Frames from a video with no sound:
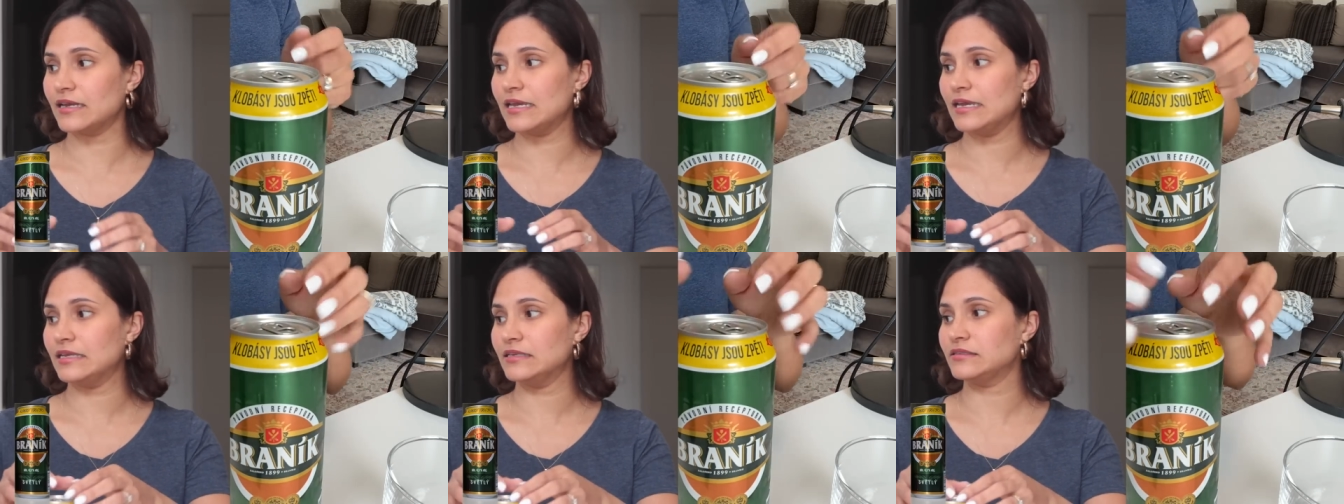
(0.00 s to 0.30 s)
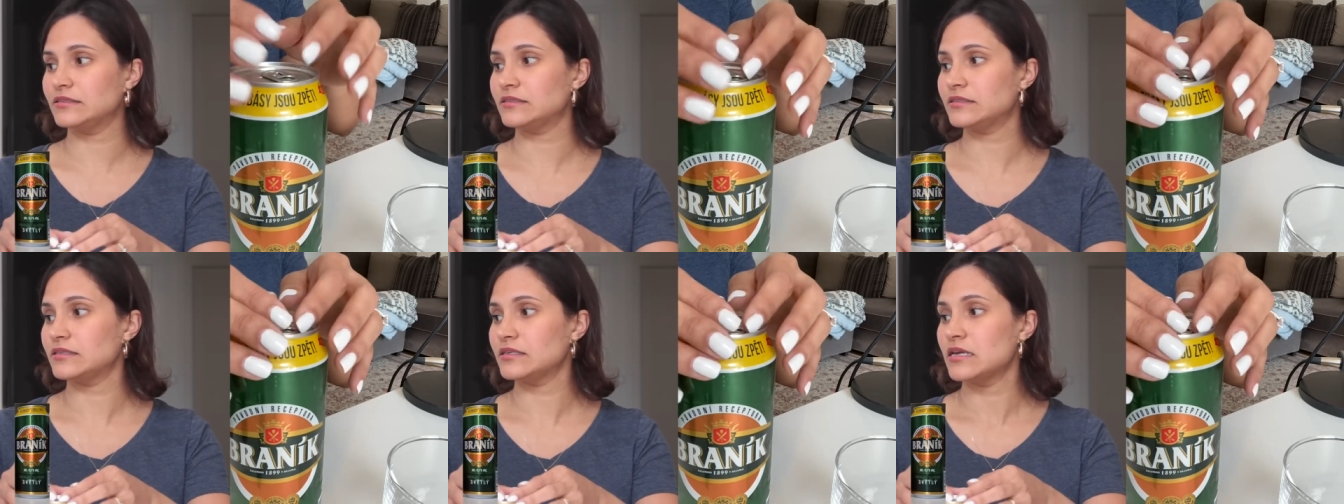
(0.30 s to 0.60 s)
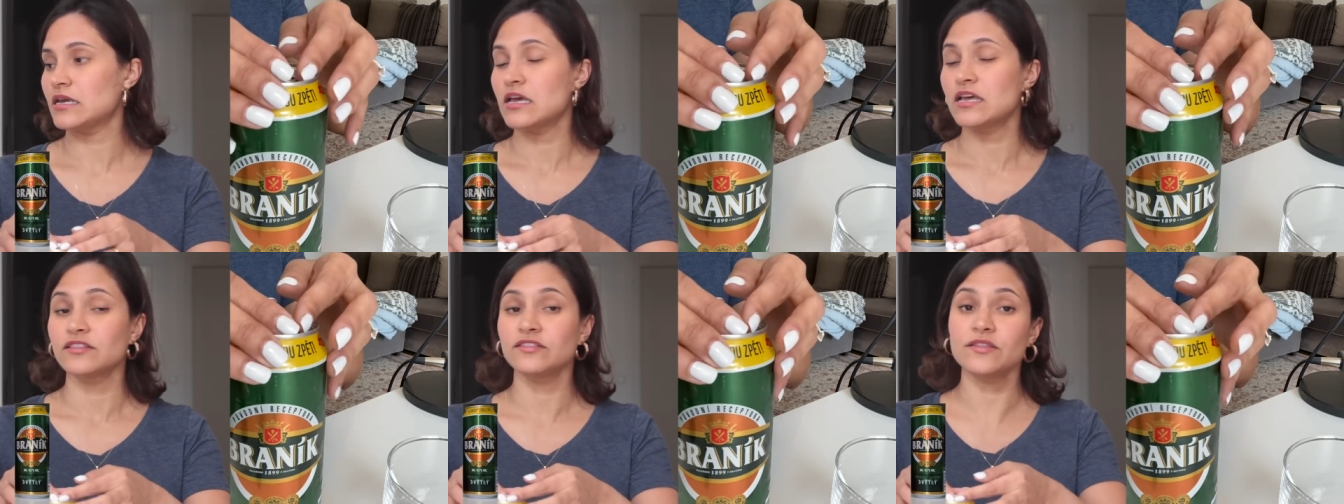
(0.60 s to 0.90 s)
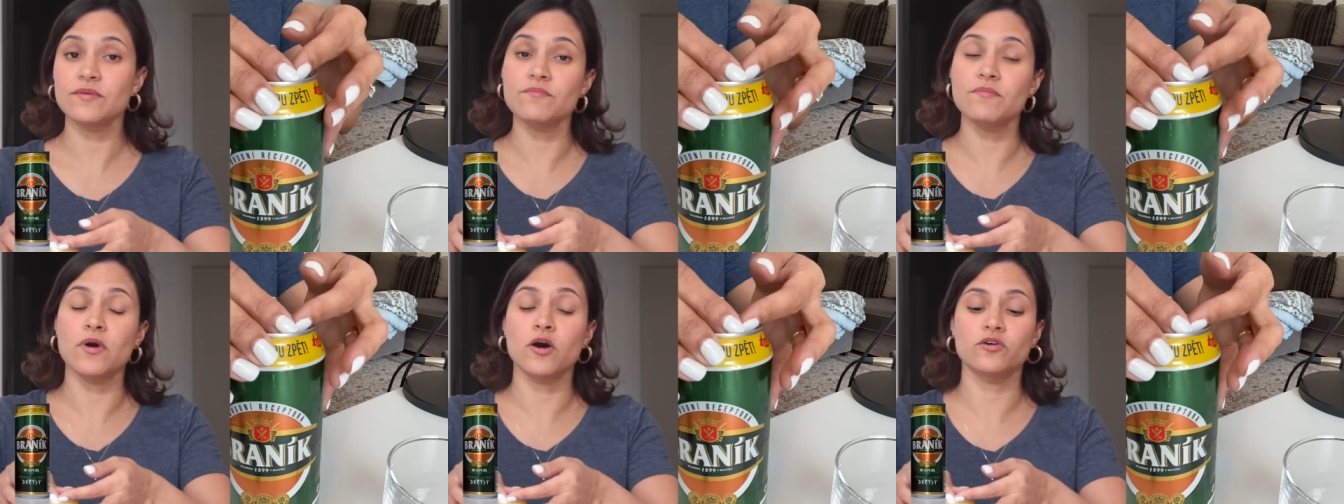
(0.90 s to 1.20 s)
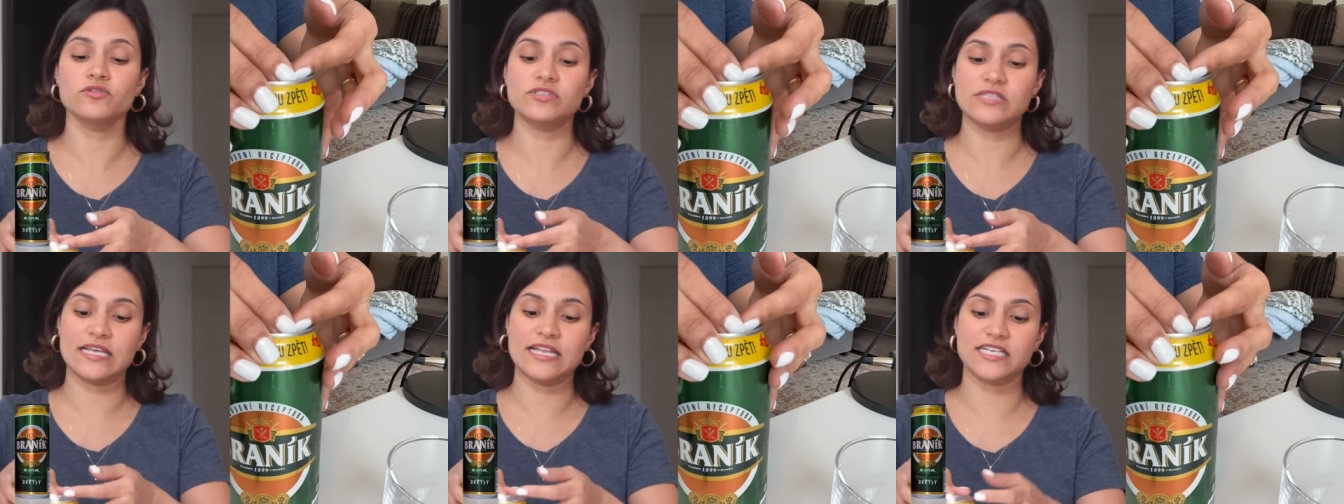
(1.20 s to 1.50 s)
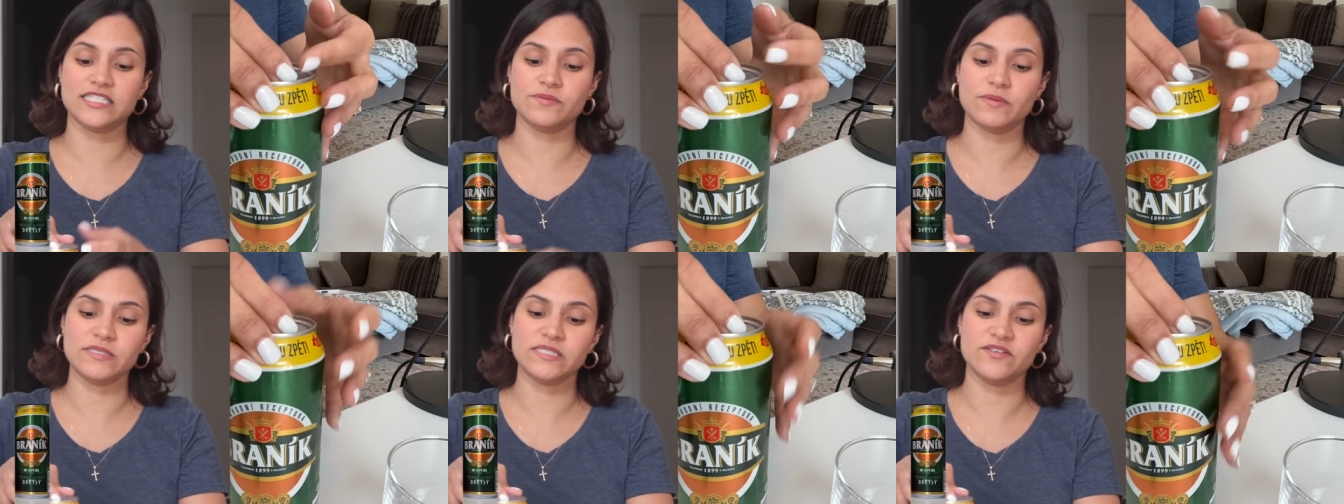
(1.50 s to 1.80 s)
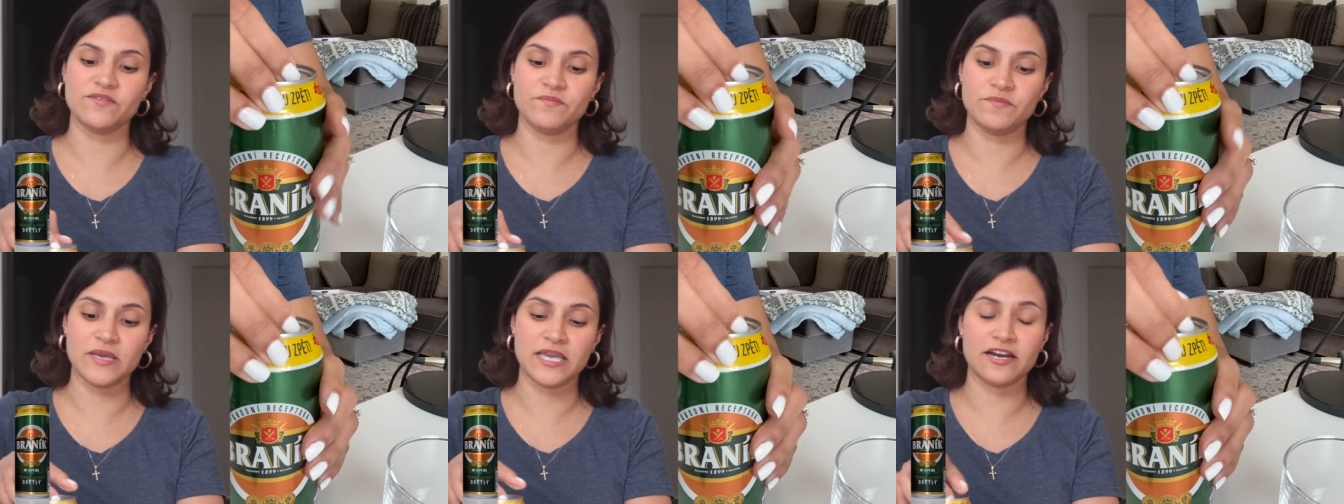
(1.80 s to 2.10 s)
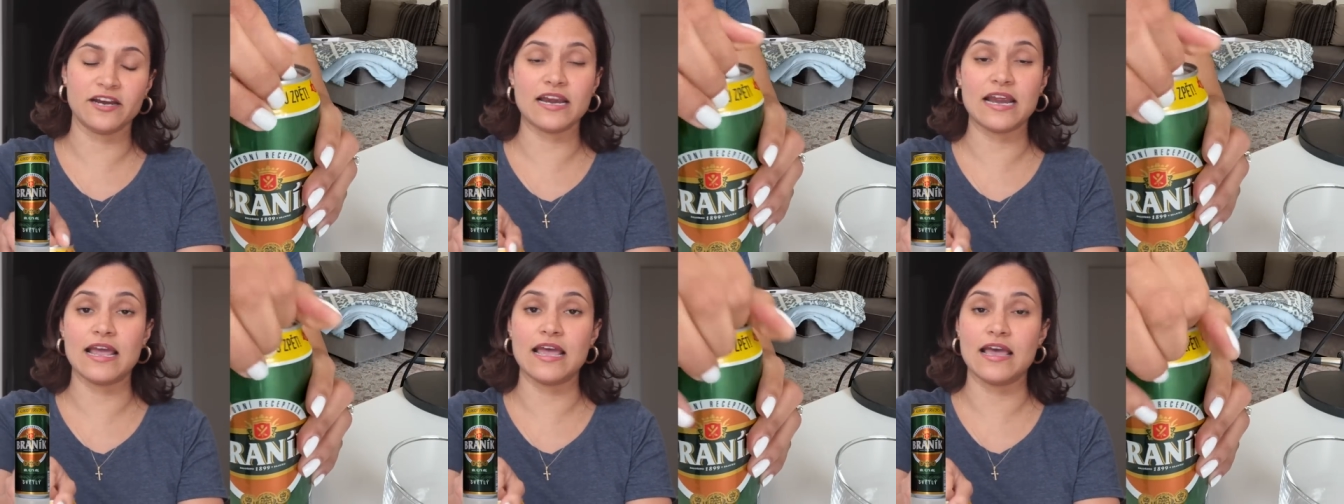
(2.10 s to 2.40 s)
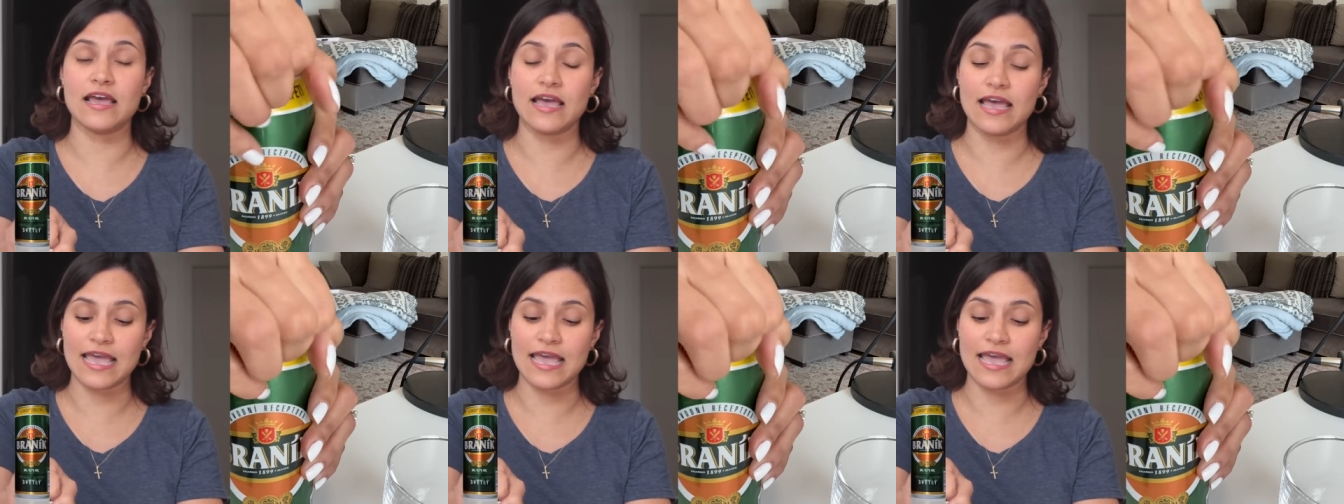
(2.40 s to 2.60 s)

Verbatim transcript: is the most inexpensive beer,